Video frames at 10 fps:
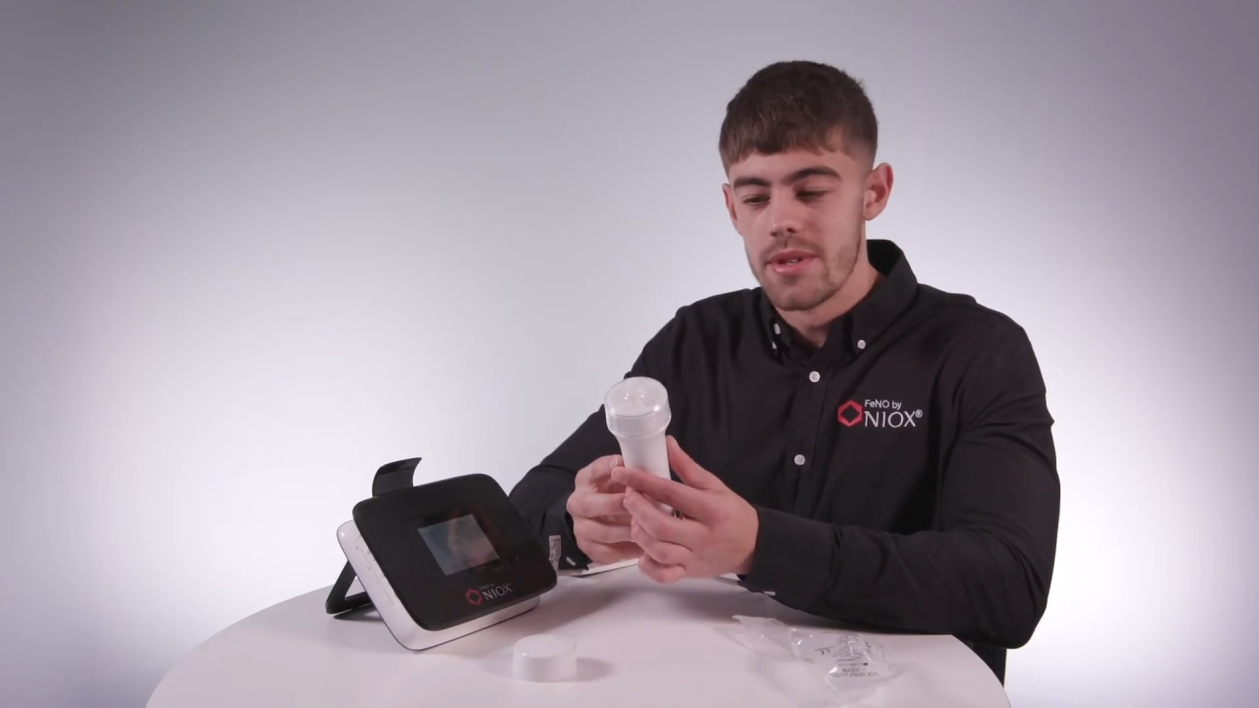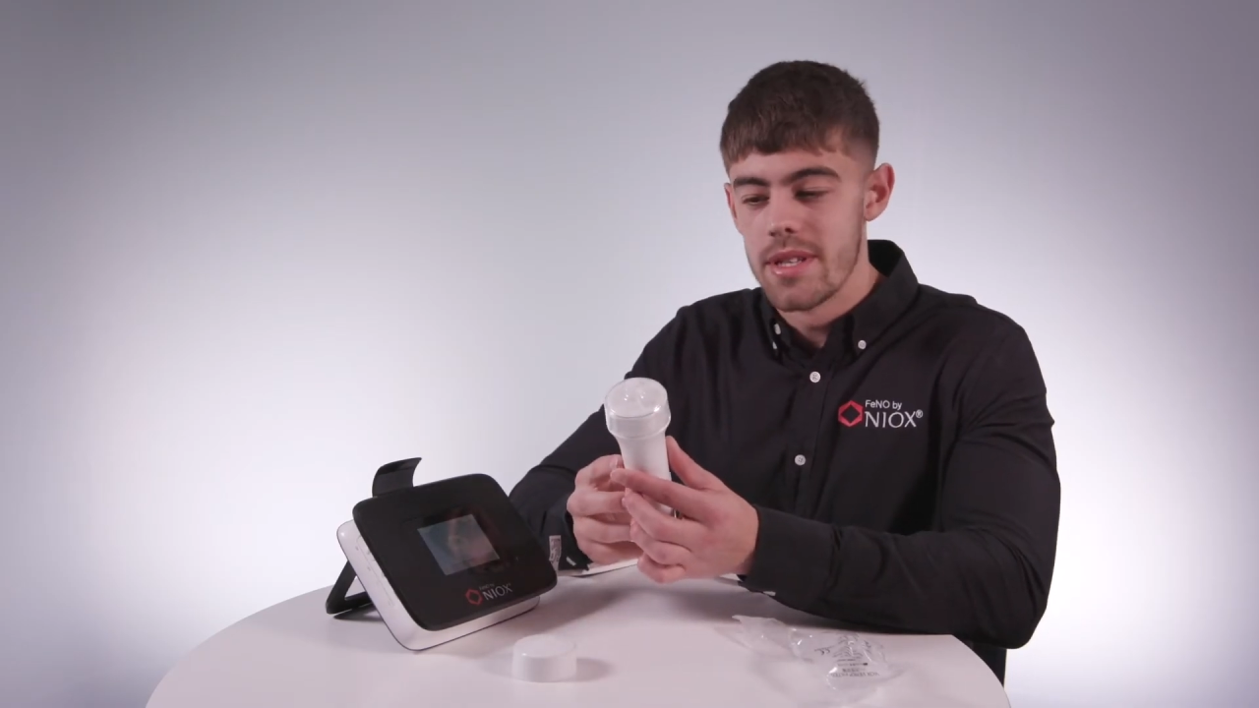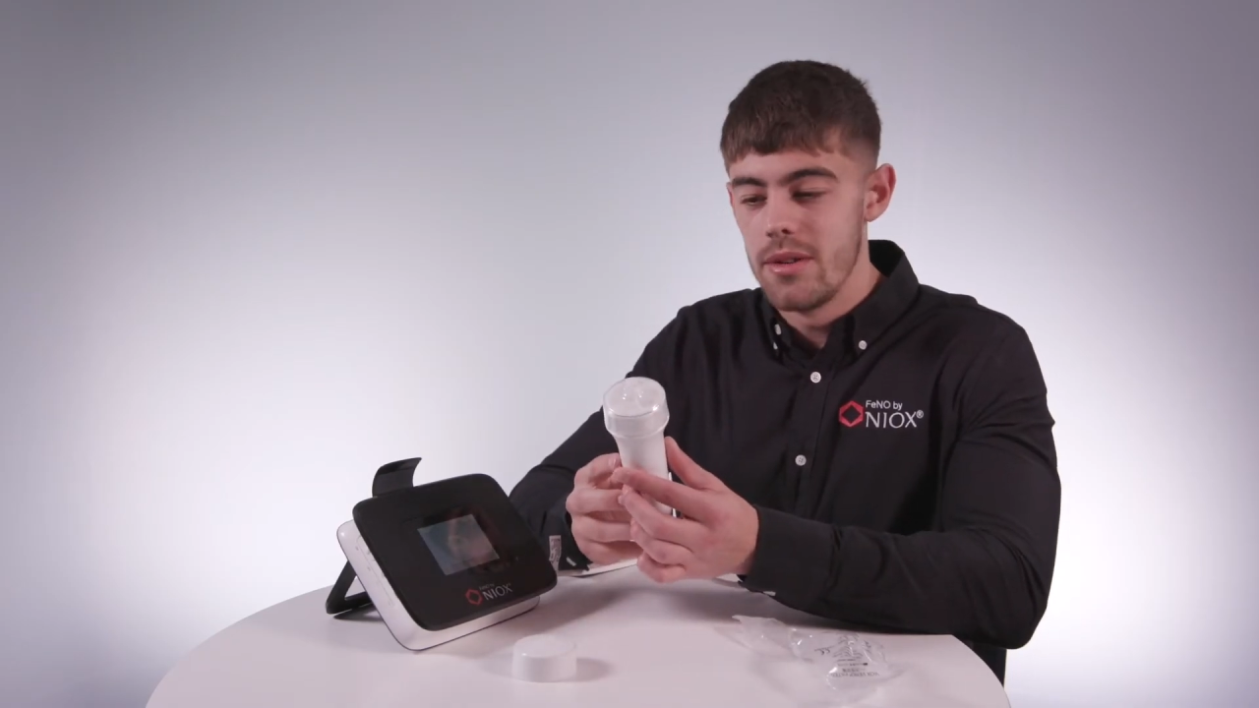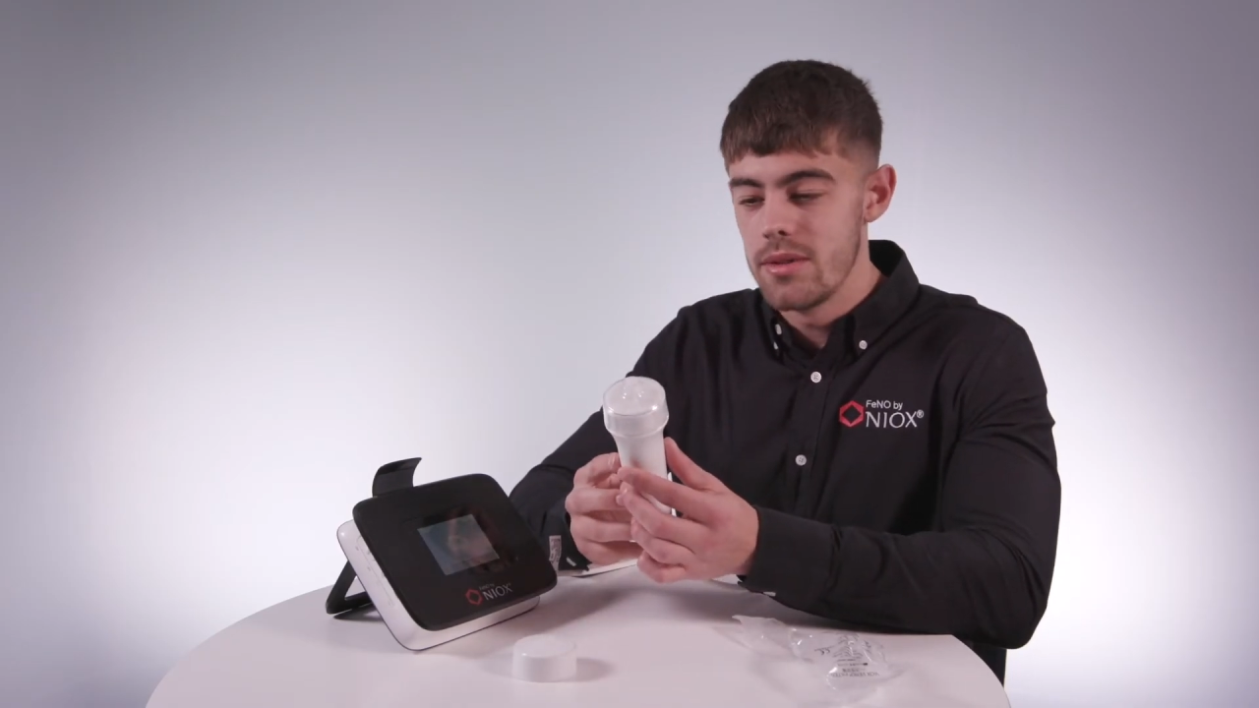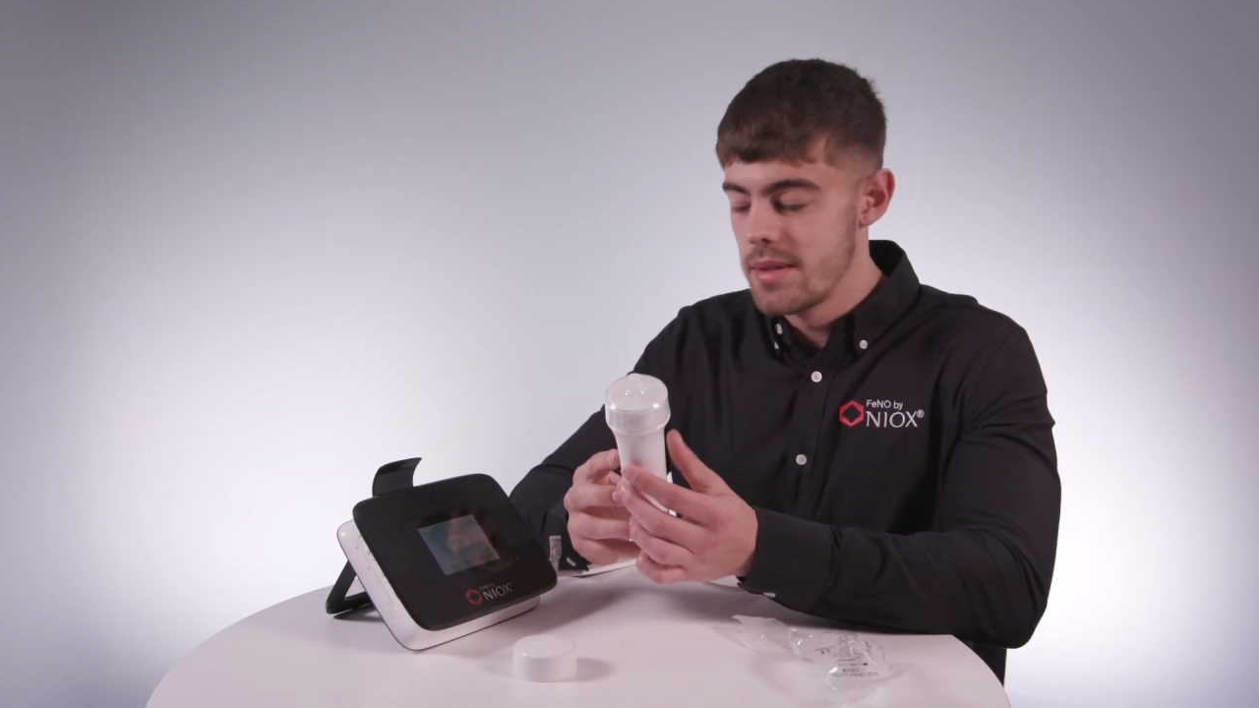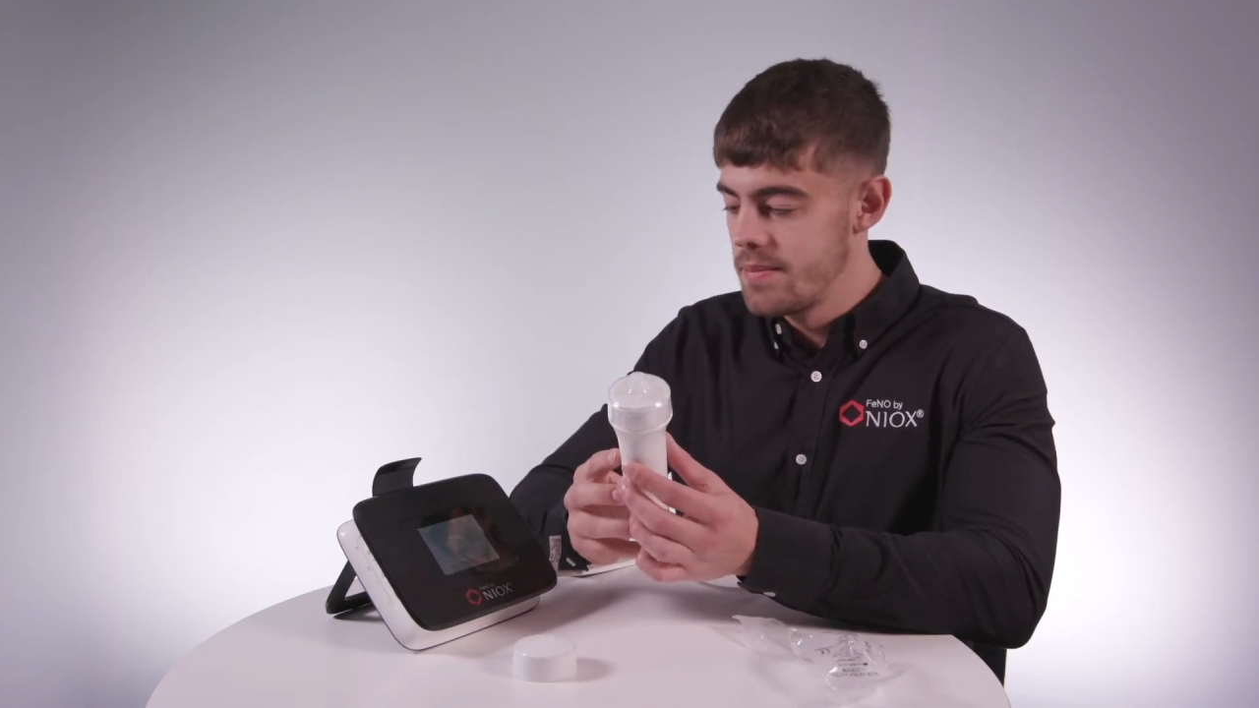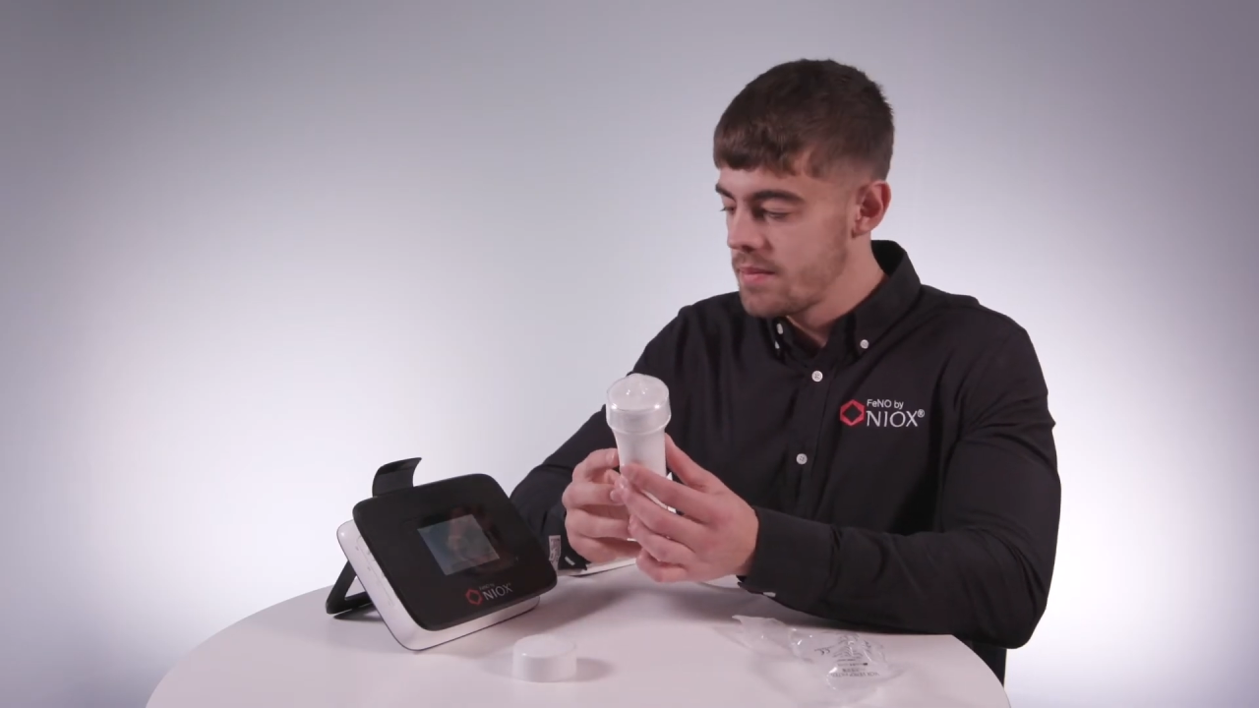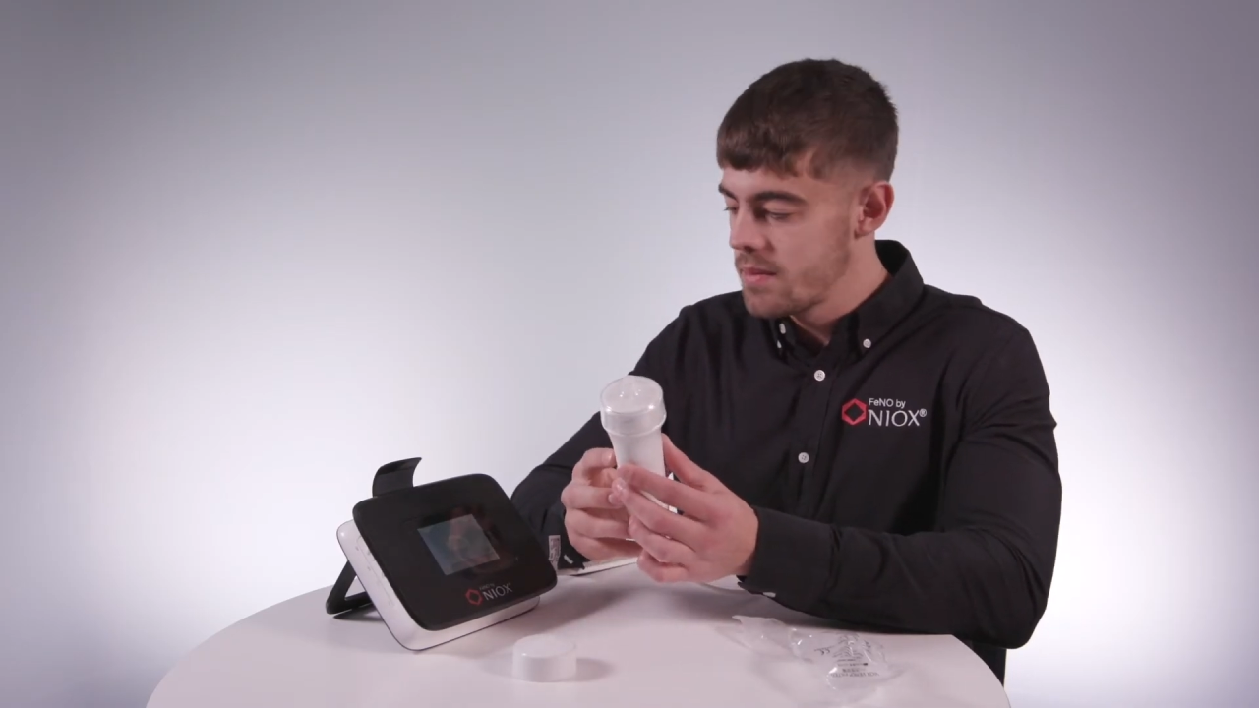the results.